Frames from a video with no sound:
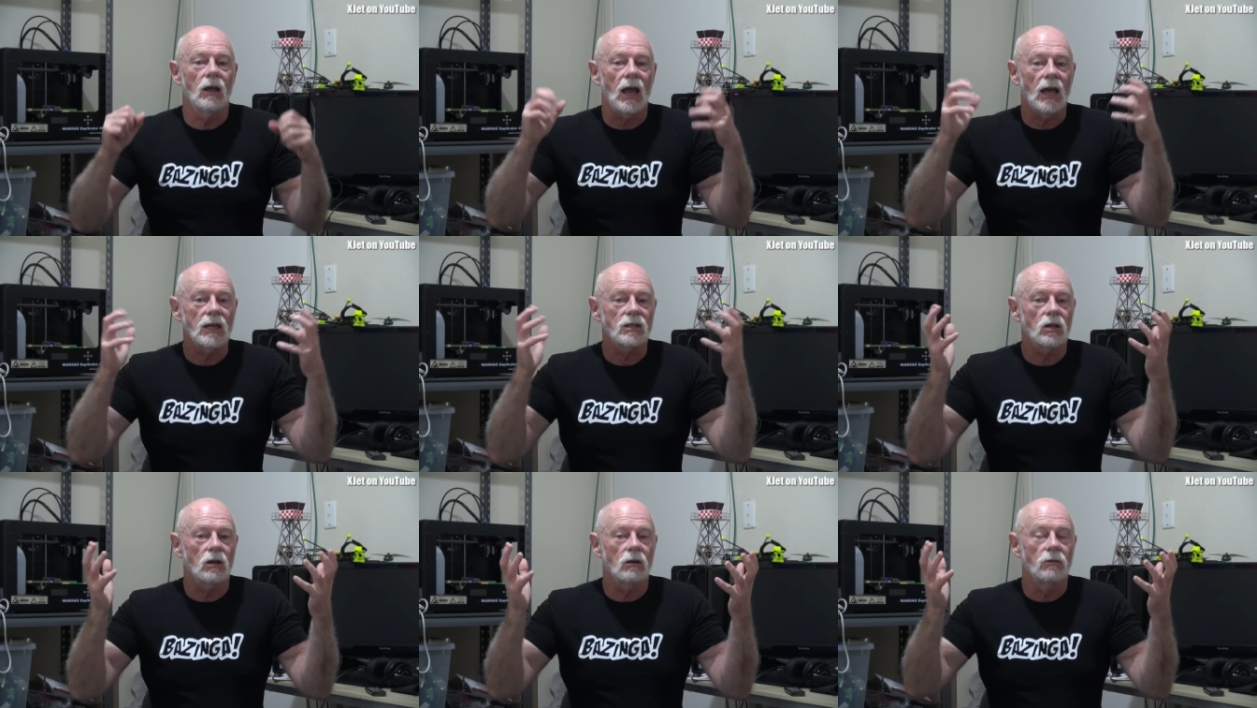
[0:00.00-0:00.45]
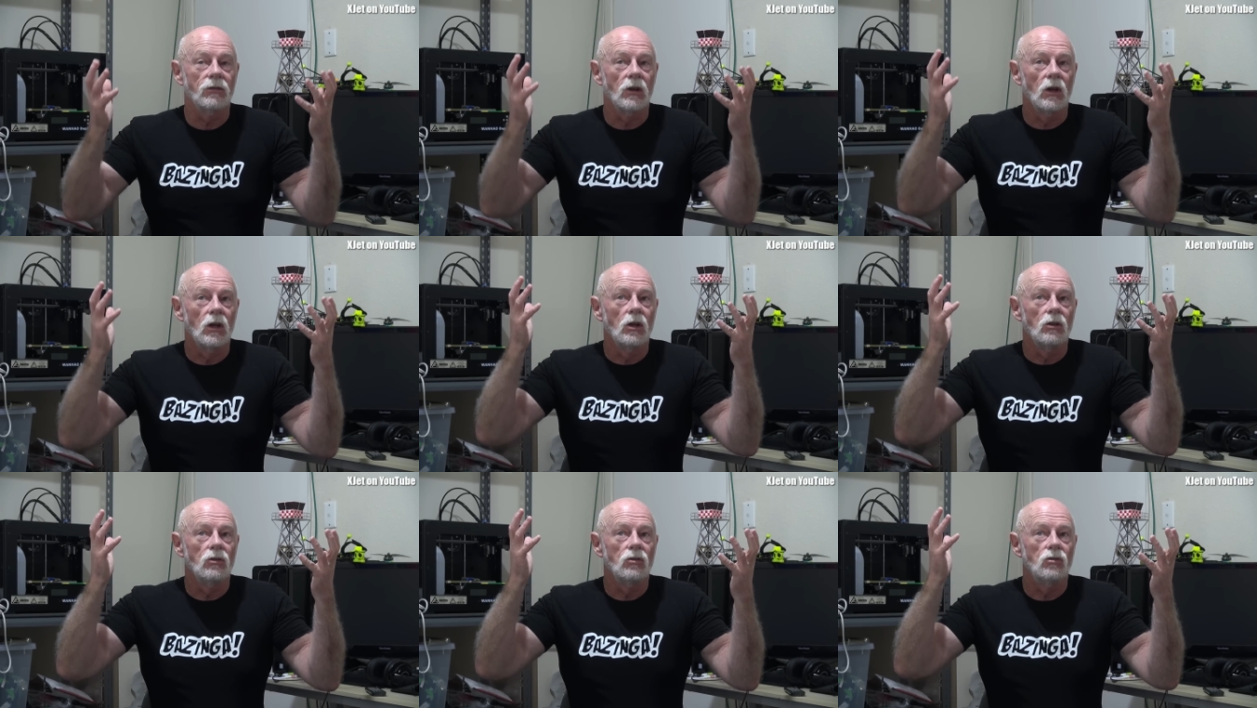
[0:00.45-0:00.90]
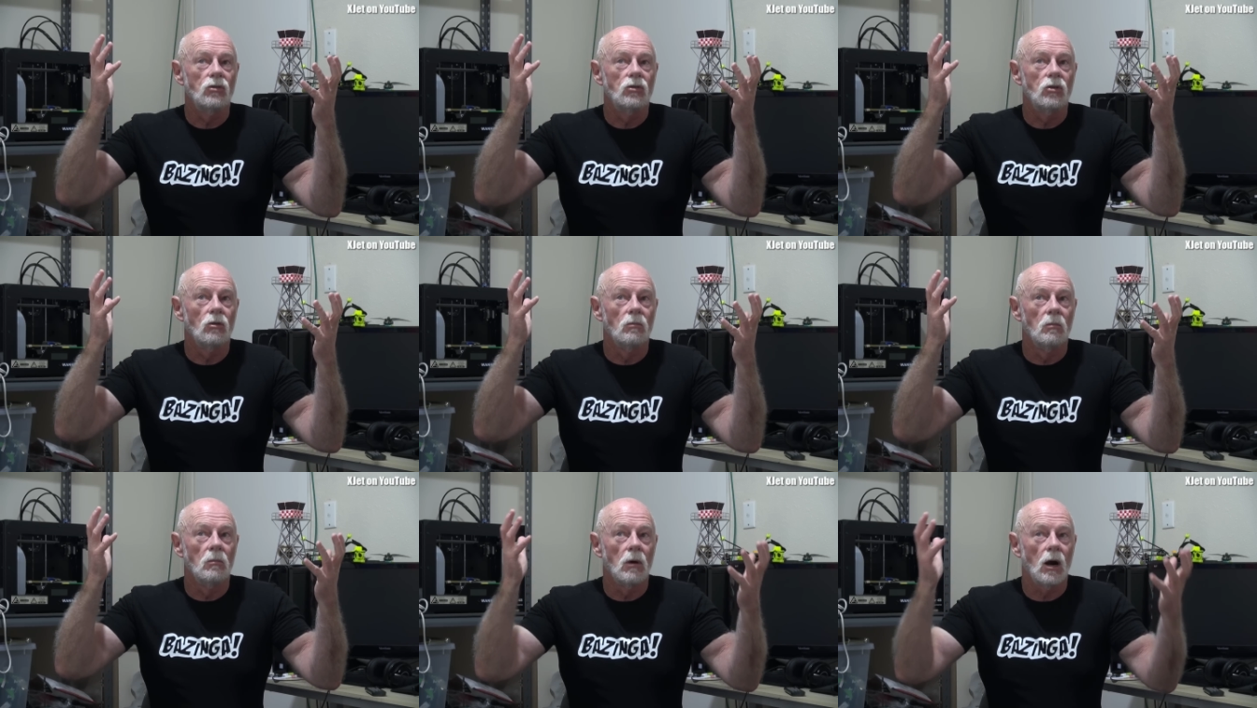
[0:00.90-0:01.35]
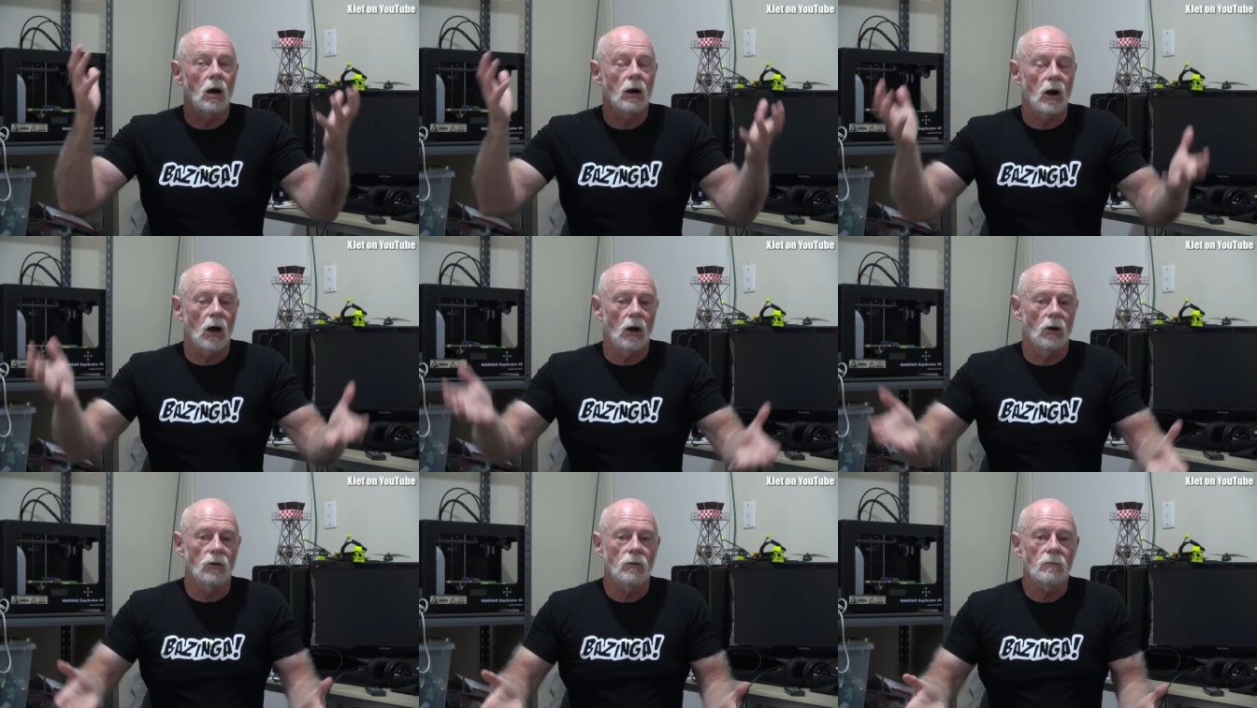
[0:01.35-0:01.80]
as of
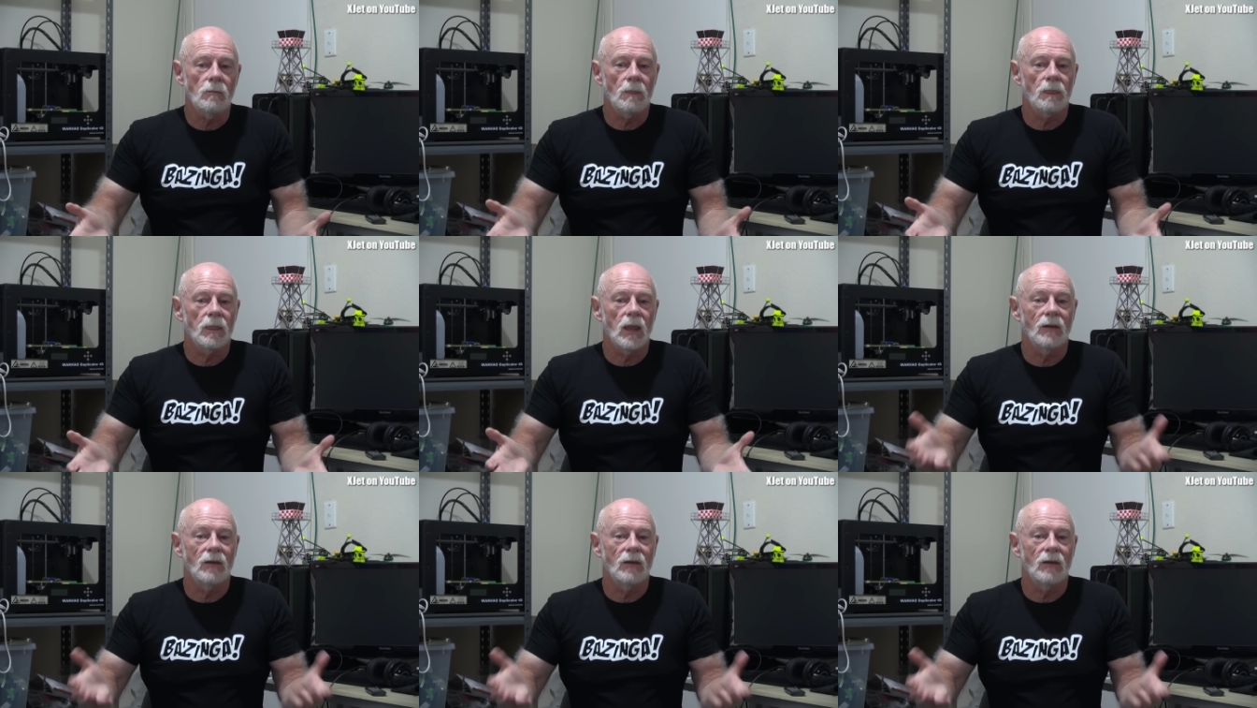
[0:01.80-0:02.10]
tomorrow,